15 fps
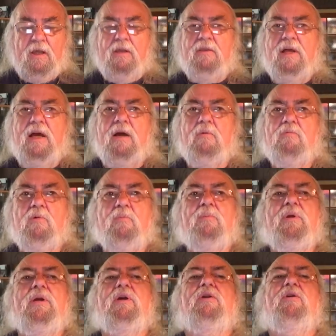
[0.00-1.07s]
That would
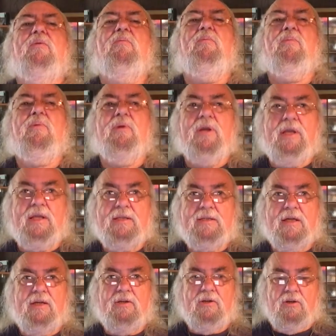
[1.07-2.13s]
be a complete
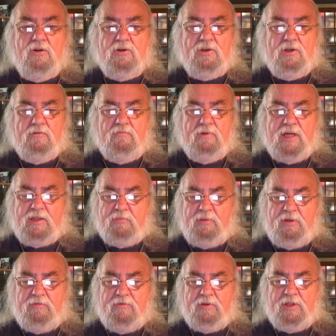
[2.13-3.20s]
and utter
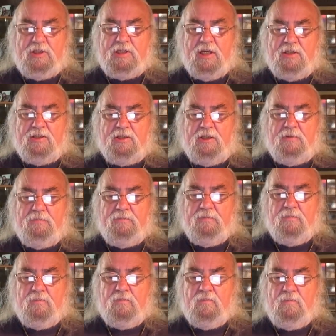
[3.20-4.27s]
recipe for disaster.
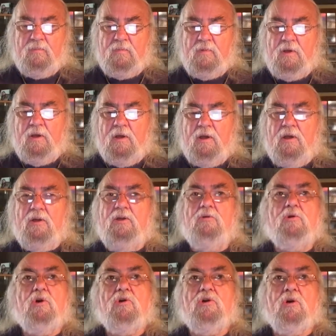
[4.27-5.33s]
You
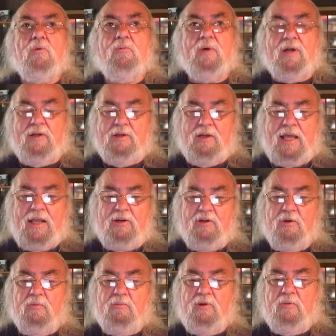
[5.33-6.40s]
could end
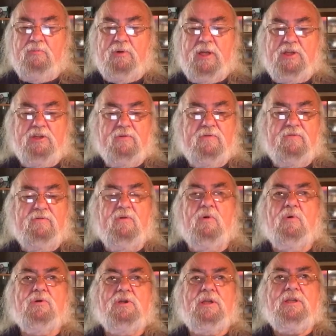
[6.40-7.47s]
up with a bridge of
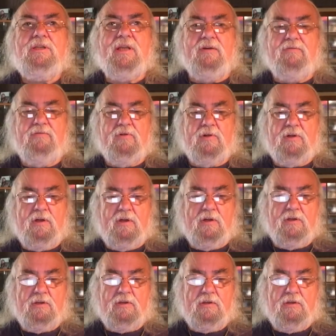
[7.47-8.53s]
40 different
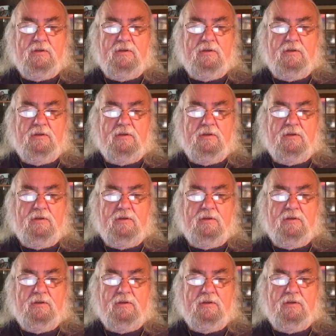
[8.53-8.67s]
colours.